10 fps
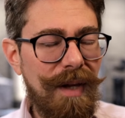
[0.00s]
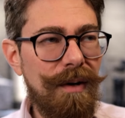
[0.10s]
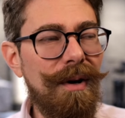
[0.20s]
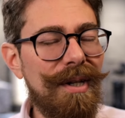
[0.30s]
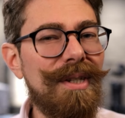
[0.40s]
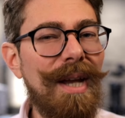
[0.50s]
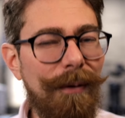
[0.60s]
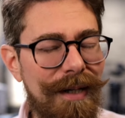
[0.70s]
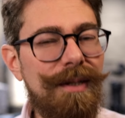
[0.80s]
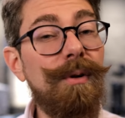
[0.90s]
not
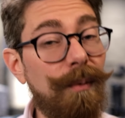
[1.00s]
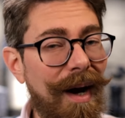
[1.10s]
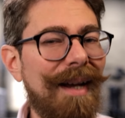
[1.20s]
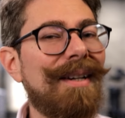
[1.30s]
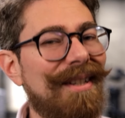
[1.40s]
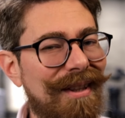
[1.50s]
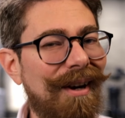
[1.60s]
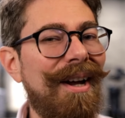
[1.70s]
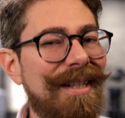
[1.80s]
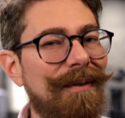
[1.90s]
necessarily direct the
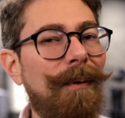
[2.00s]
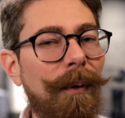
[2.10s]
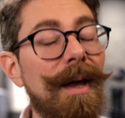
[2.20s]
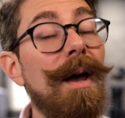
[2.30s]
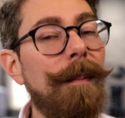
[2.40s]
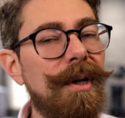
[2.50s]
lighting for it,